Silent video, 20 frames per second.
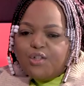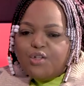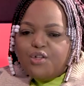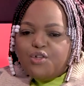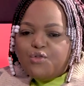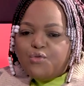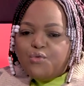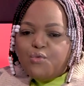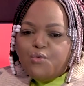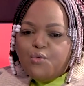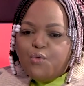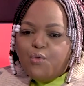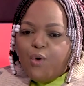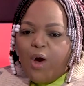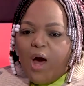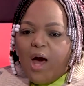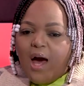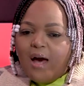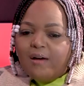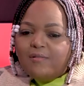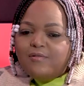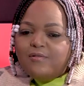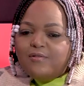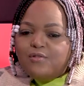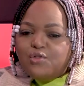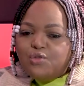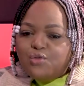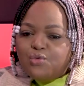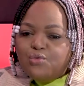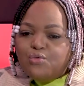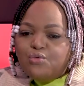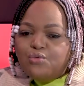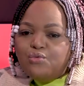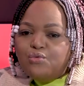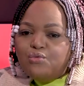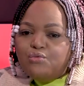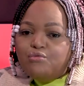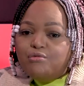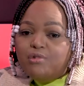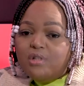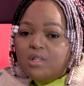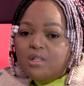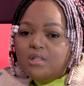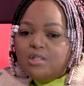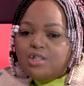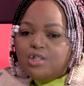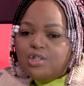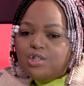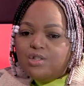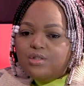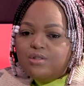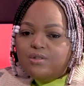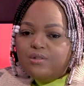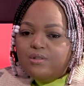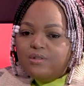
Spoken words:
you have to reach